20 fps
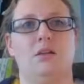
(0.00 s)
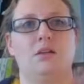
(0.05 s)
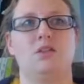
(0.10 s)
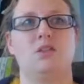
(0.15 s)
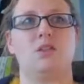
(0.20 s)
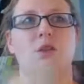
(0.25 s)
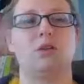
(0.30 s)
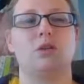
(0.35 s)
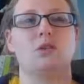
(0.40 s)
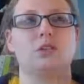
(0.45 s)

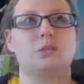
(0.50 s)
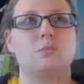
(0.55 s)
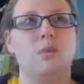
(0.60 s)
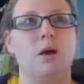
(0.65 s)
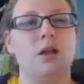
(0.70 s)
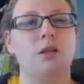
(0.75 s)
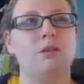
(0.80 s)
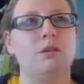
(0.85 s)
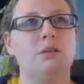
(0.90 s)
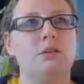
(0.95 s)
So the
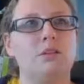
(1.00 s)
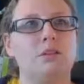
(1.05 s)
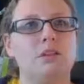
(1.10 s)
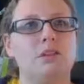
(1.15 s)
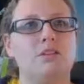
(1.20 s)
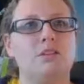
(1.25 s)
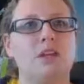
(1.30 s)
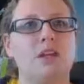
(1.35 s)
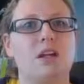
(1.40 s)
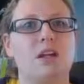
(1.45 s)
smaller the
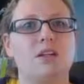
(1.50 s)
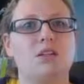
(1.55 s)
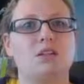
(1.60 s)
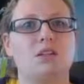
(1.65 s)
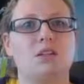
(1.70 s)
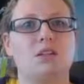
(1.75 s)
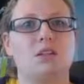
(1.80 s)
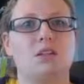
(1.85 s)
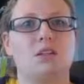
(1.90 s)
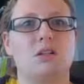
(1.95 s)

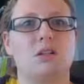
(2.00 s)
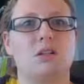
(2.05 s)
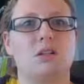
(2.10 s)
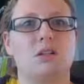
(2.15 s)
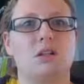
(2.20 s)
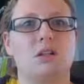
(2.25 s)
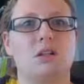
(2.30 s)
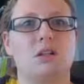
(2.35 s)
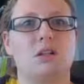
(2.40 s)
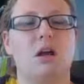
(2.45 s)
deviation,
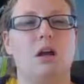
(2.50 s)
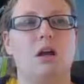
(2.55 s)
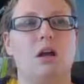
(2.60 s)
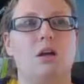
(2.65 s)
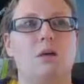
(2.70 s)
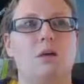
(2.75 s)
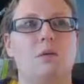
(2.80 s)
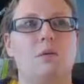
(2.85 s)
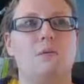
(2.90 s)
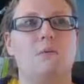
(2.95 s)

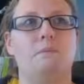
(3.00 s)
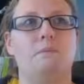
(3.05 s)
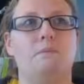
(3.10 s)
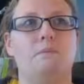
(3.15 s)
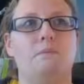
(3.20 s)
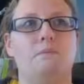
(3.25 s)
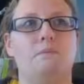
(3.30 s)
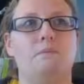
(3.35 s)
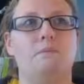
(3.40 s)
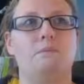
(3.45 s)
the
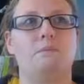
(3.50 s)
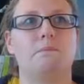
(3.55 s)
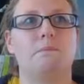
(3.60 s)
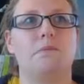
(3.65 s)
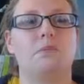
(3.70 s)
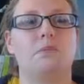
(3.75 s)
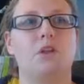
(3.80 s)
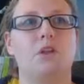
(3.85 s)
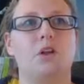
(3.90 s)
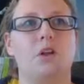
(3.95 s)

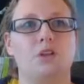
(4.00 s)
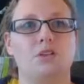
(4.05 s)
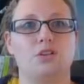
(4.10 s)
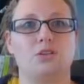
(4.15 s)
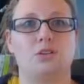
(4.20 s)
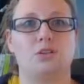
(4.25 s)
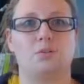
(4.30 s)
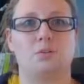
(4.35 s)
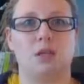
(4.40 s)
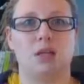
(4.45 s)

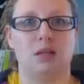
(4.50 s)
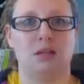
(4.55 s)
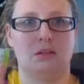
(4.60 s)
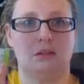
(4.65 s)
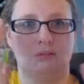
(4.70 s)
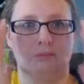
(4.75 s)
larger the mean.